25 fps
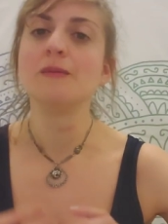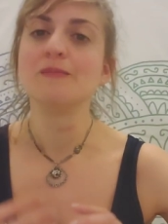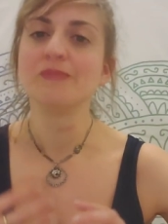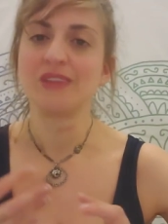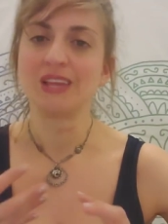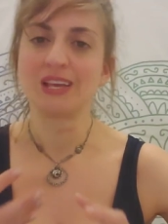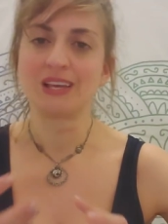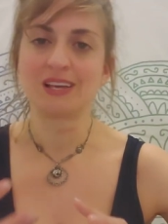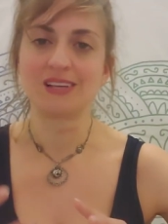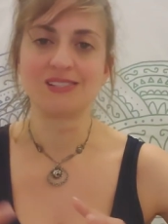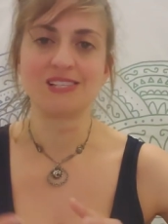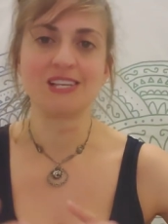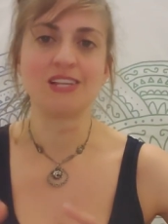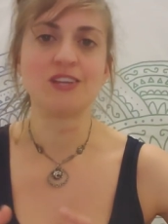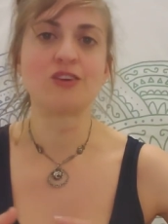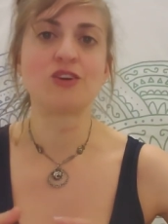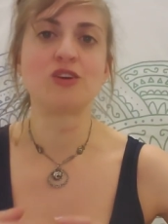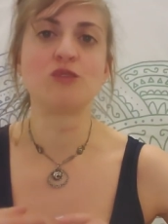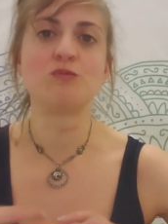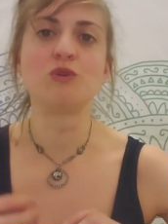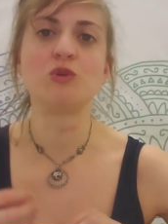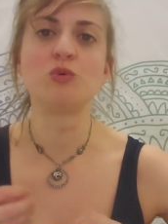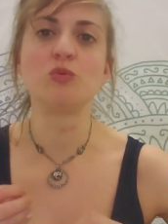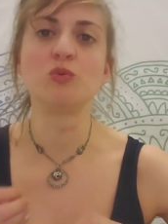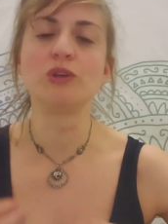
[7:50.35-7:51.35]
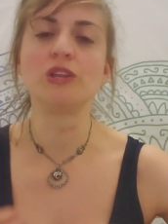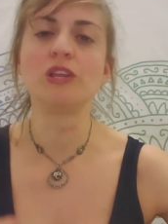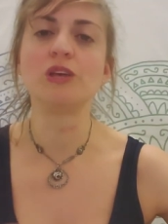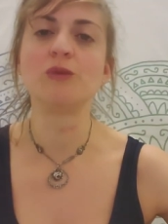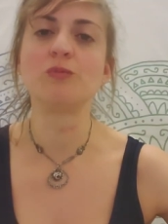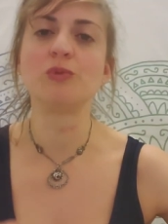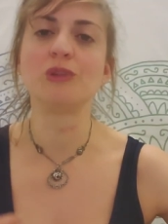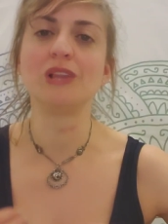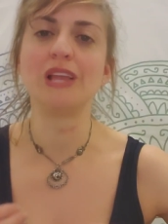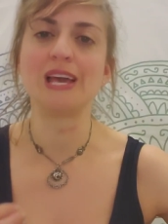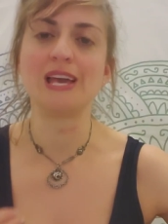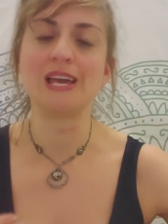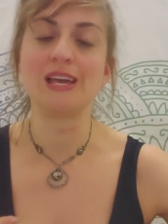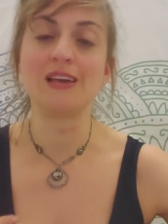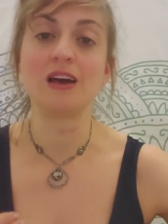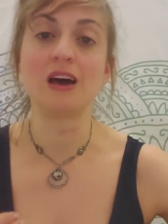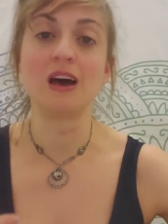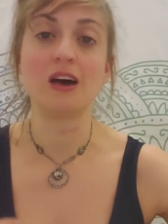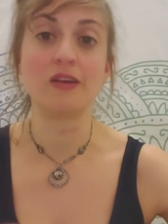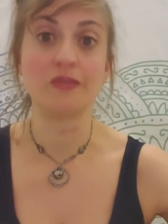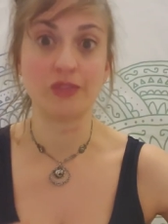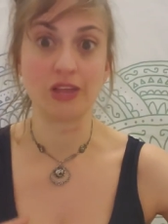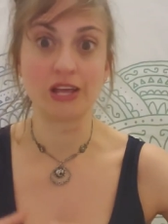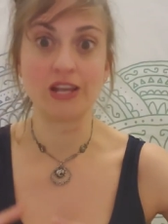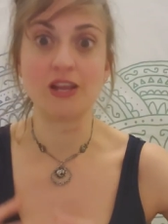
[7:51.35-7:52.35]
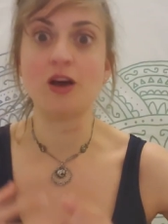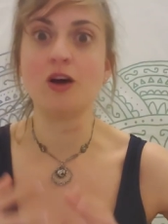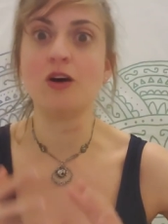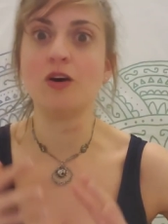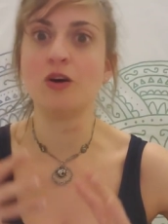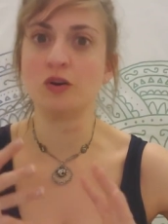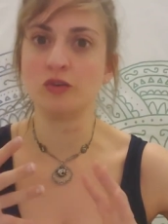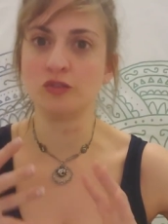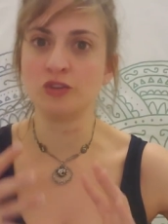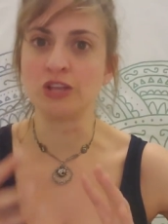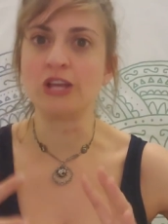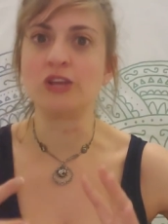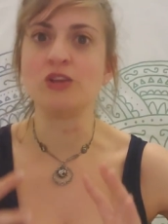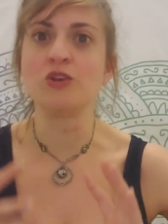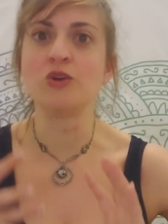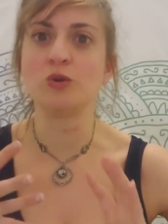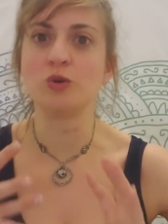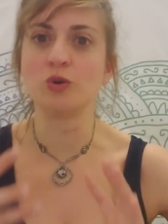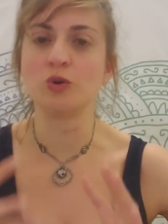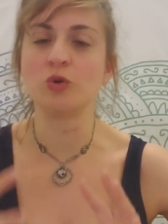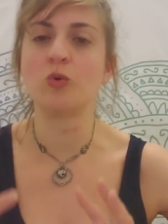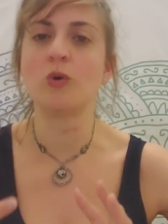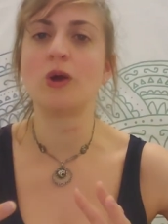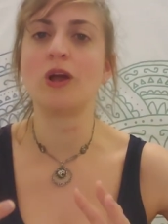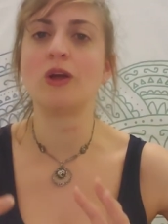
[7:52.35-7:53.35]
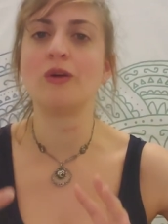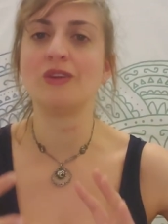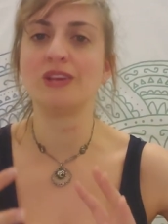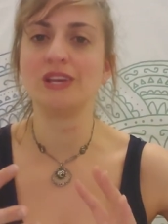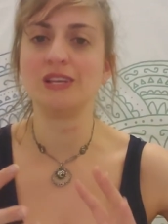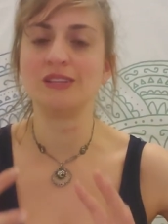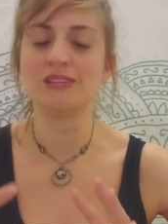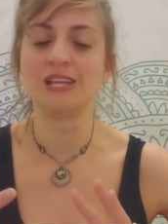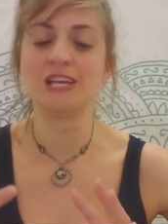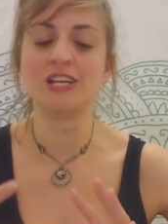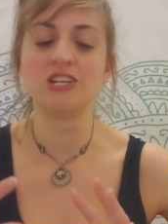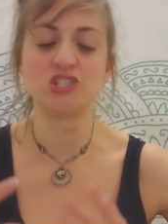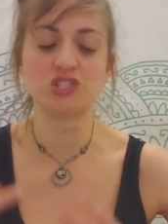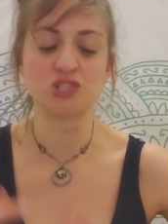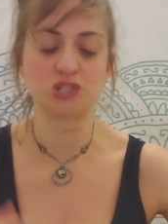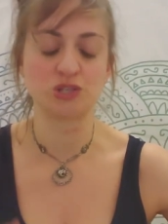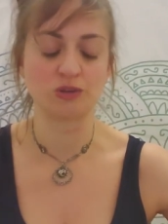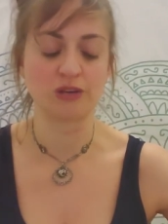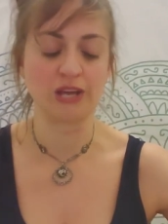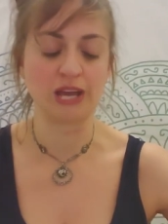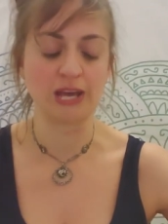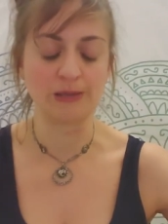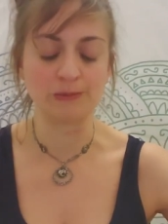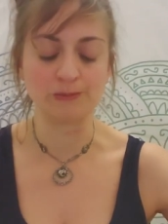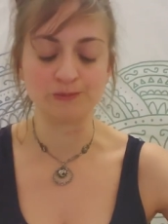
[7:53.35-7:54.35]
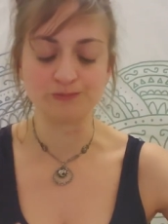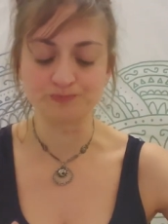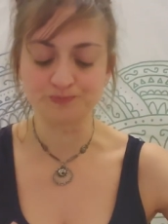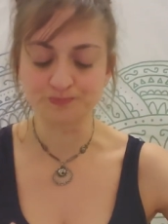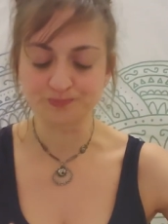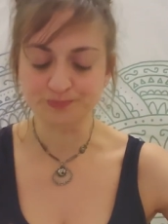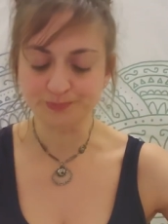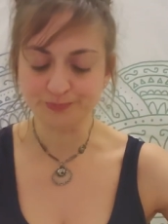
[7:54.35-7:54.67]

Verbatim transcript: Like I said, it could be really playing on that that your Aquarian nature and